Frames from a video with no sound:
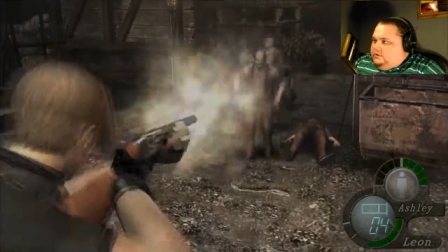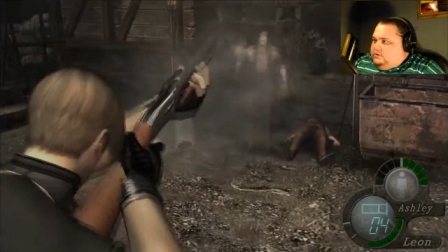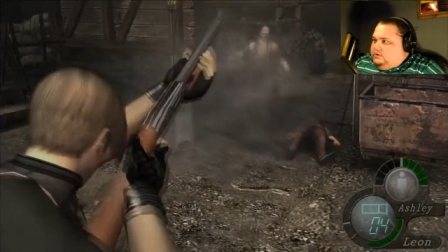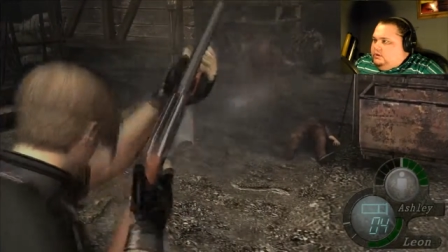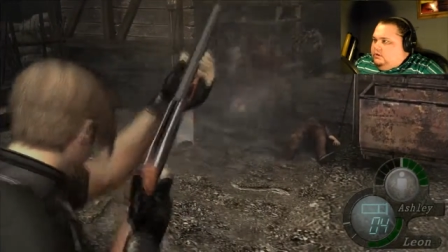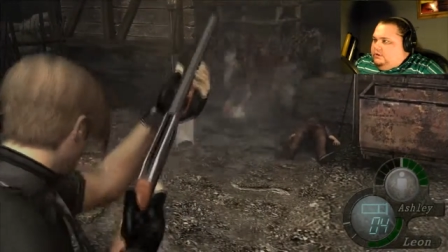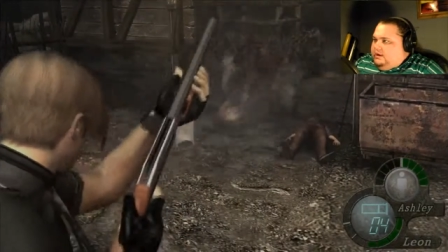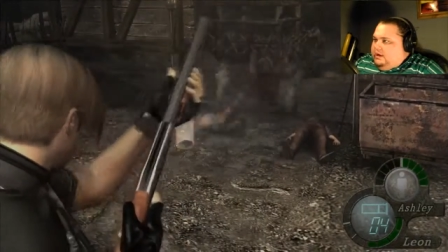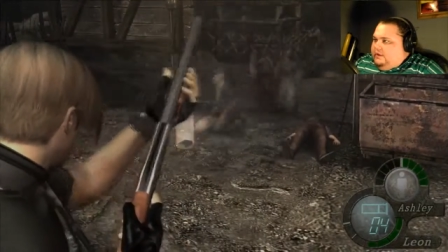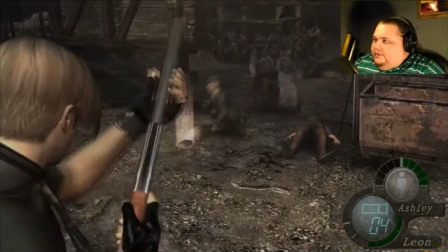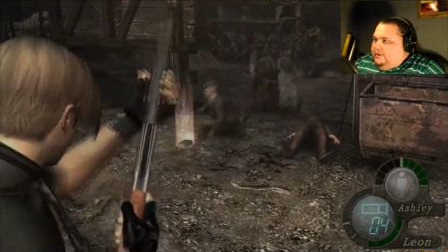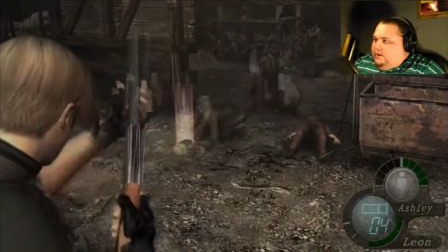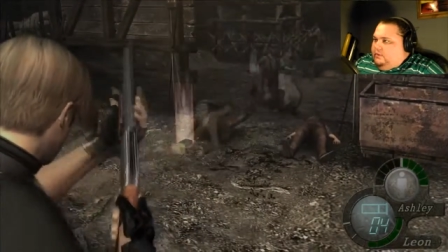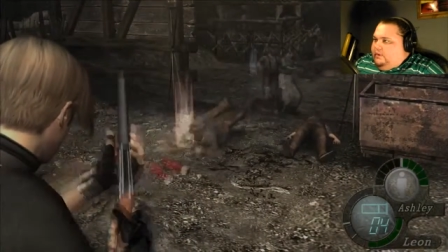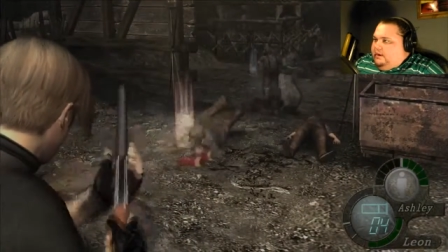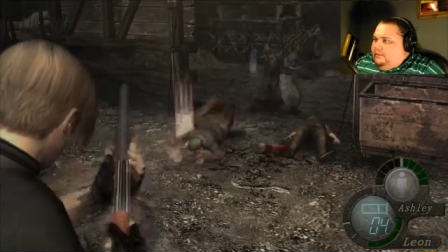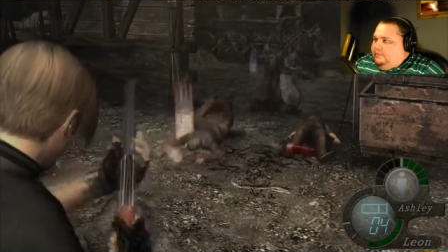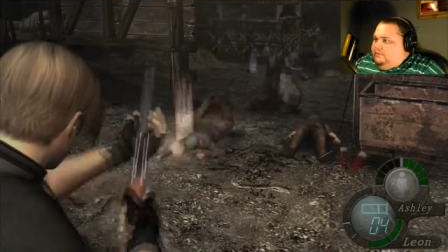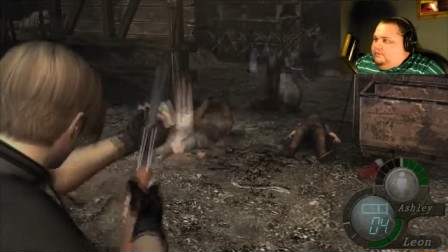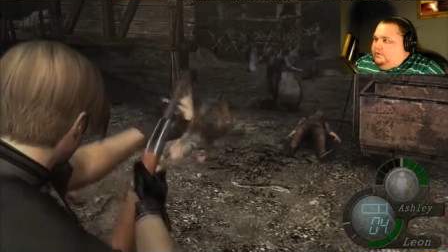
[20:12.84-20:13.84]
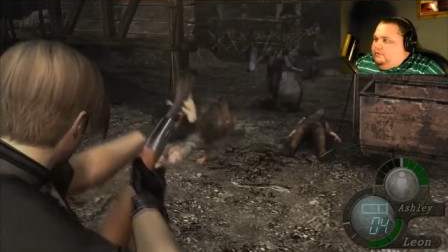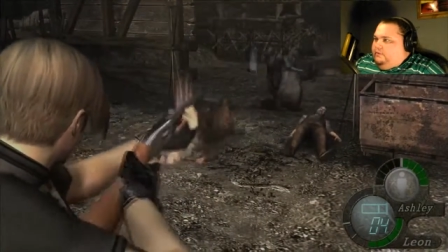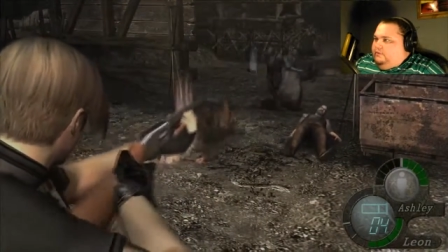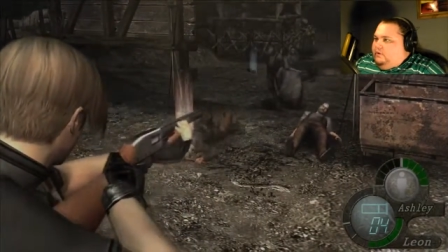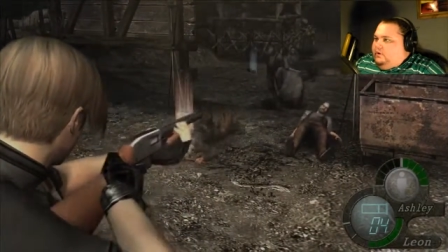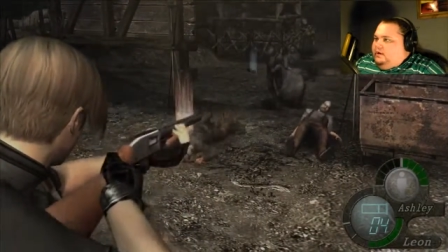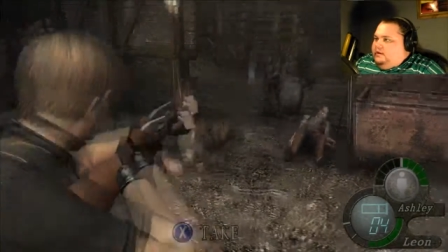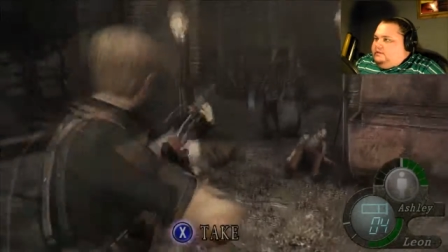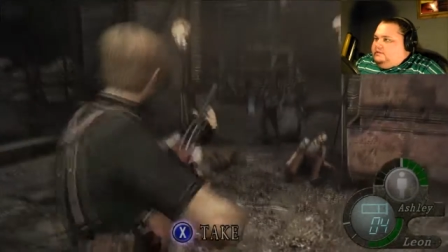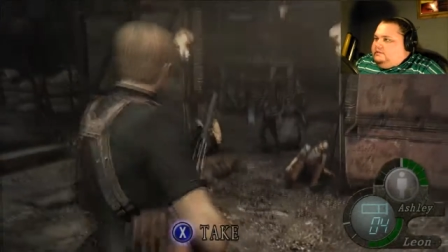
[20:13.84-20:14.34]
Slow down there, wait up for your
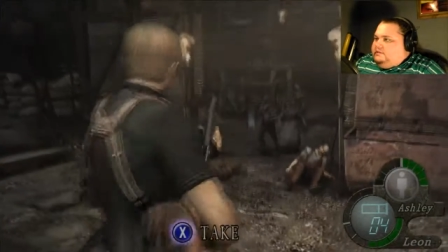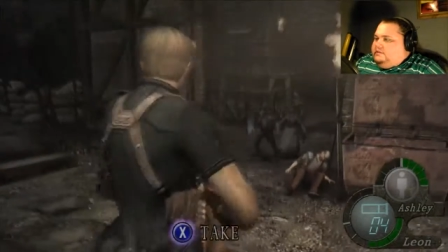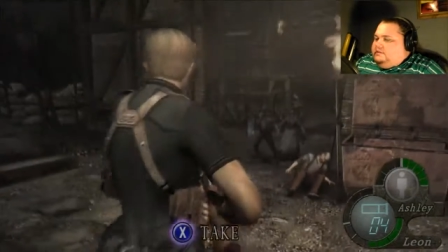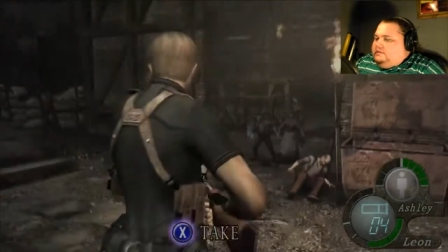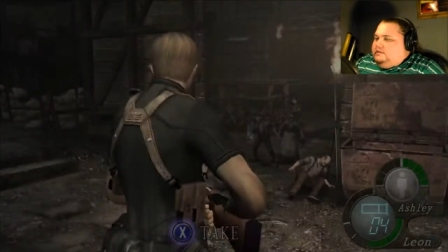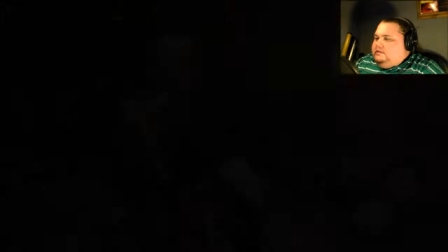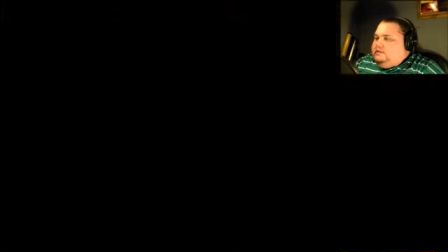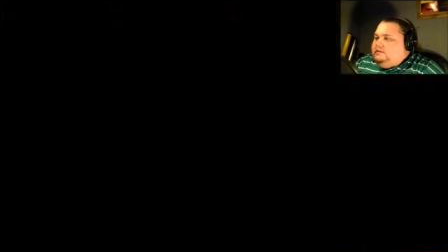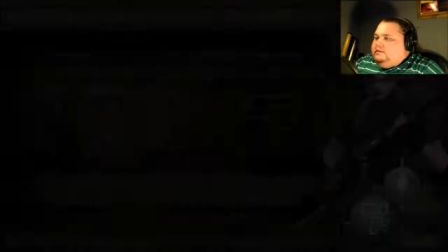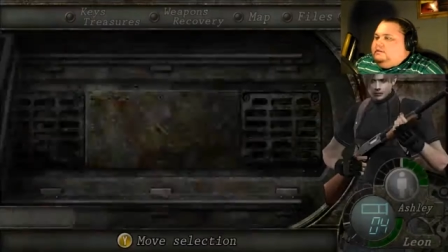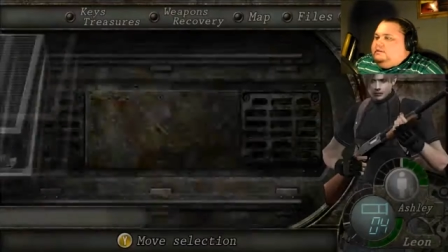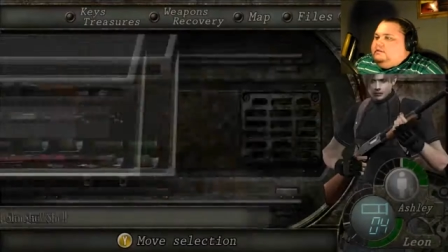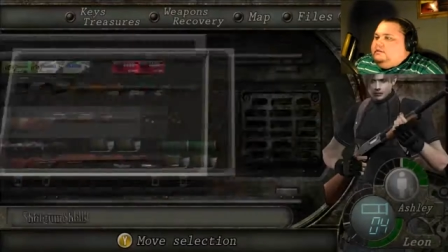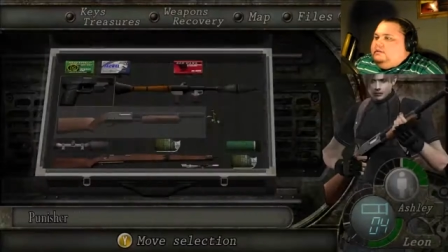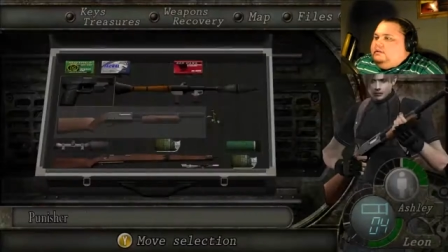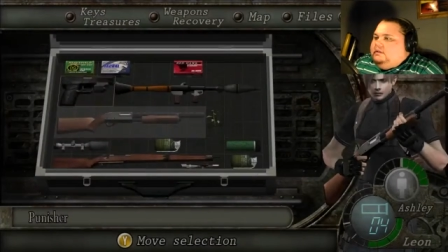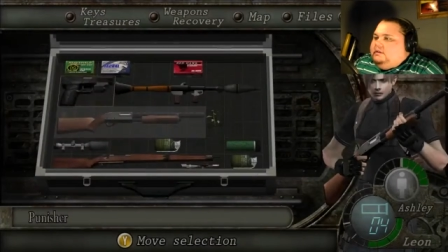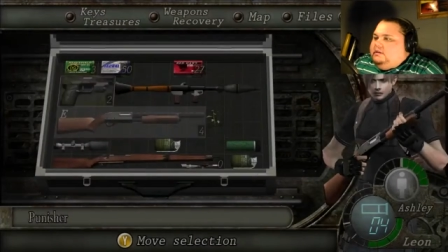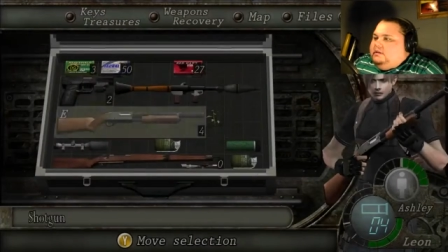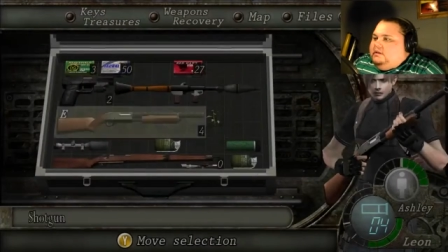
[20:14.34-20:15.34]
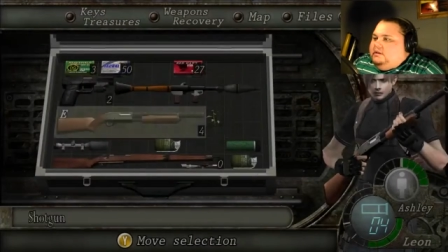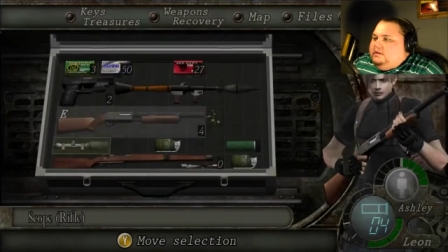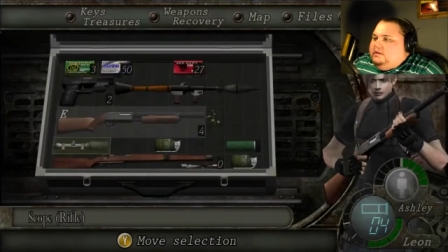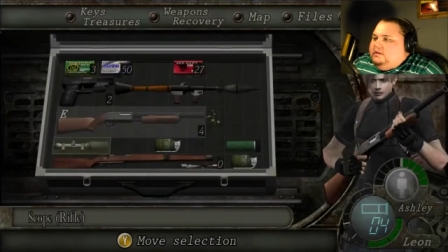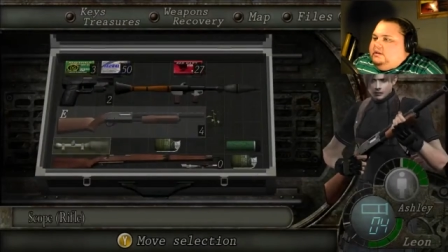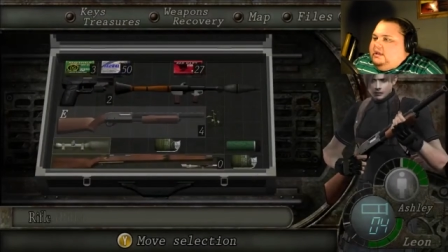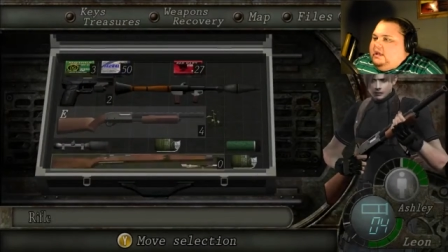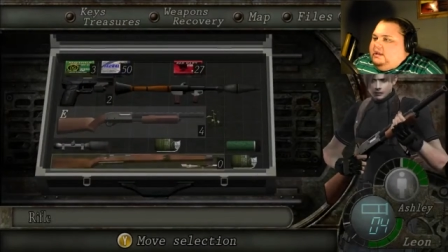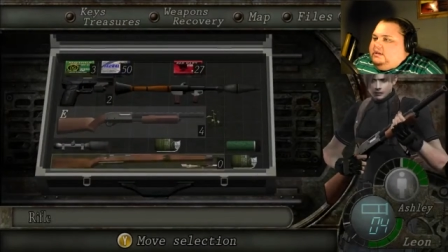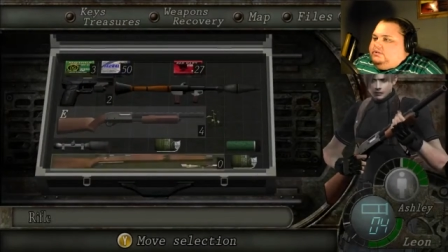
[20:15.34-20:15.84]
friends.
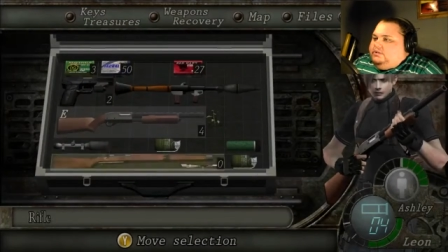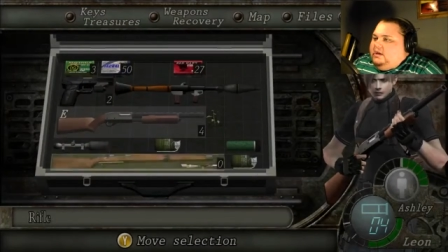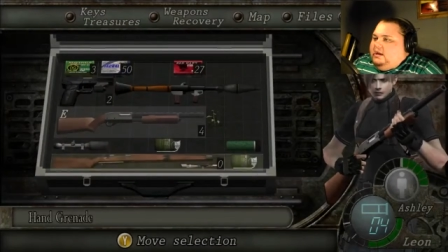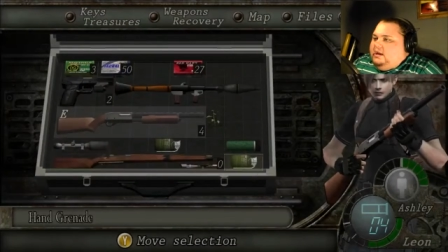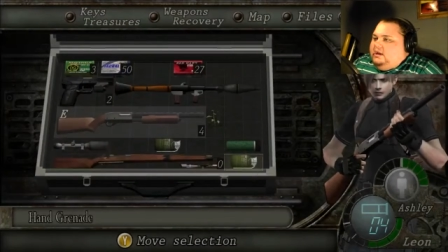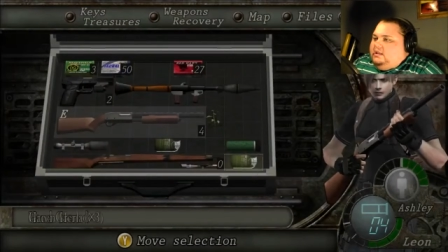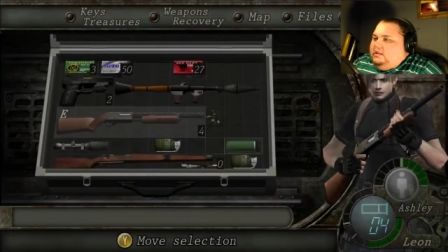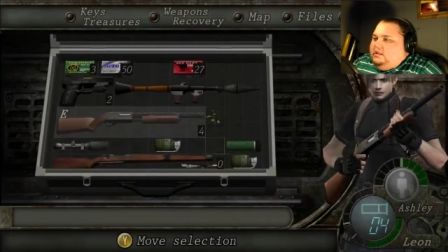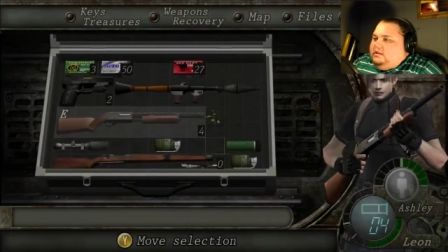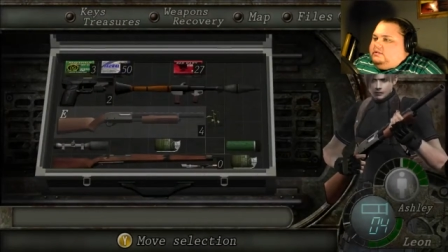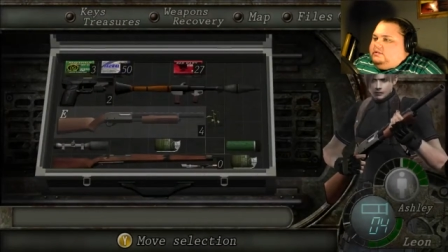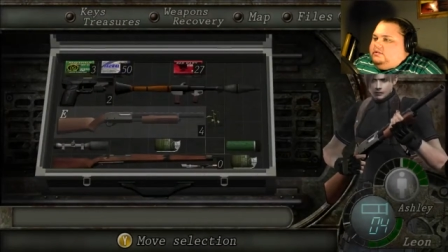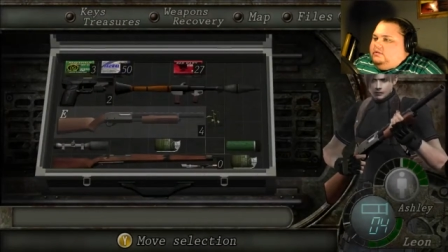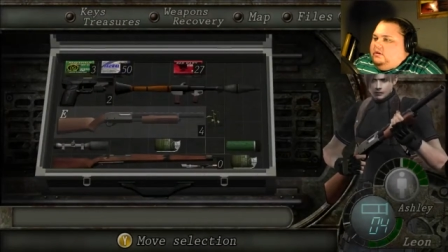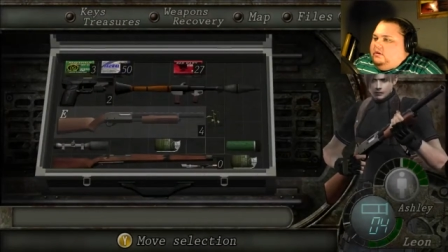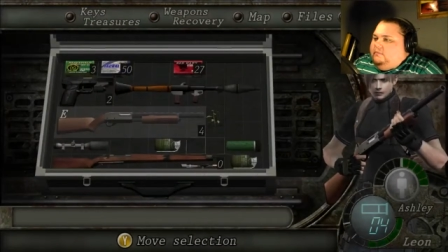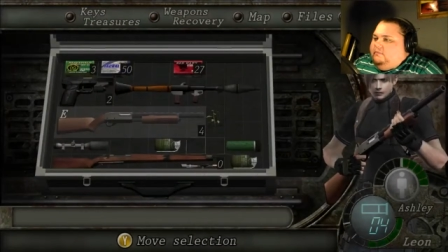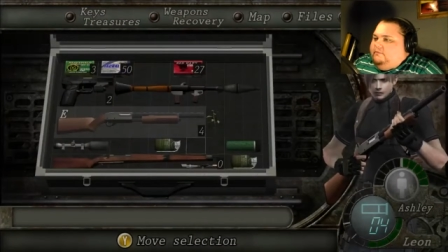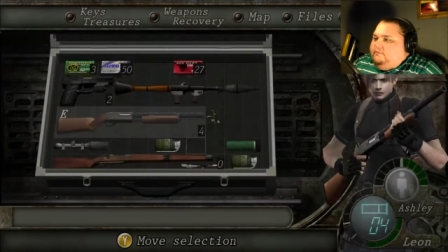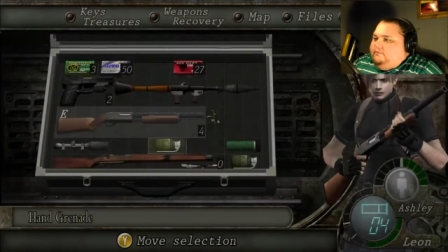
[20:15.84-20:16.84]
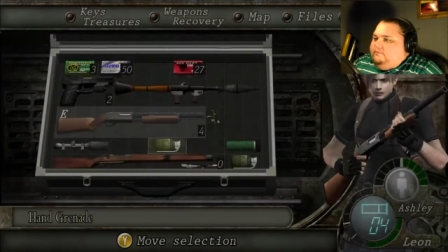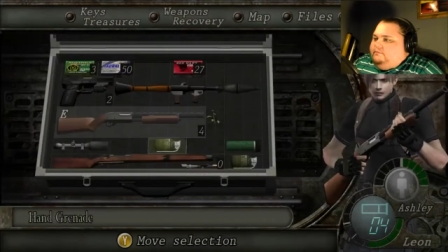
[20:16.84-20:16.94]
Gotta try and cluster them.